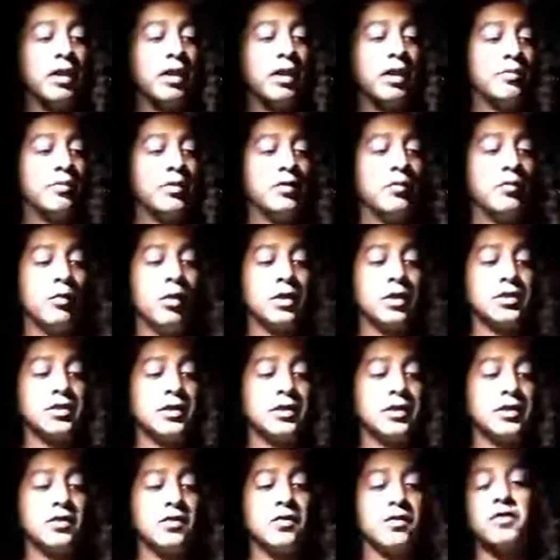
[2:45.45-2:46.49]
you know, I've been
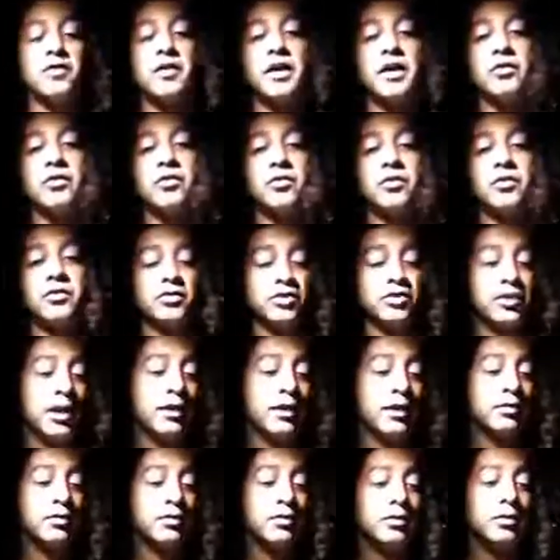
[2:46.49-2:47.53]
watching since I was a
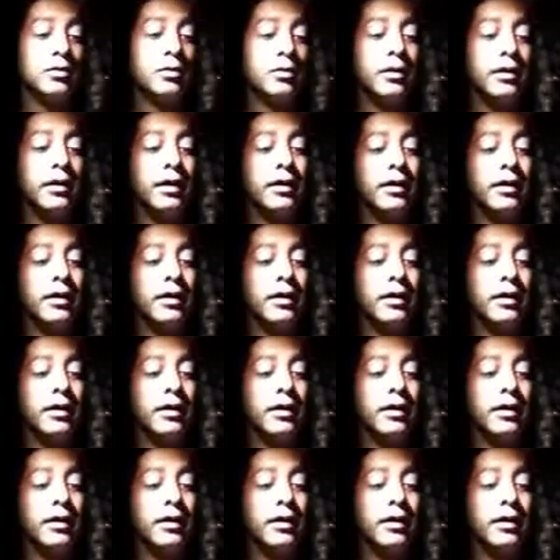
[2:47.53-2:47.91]
childhood,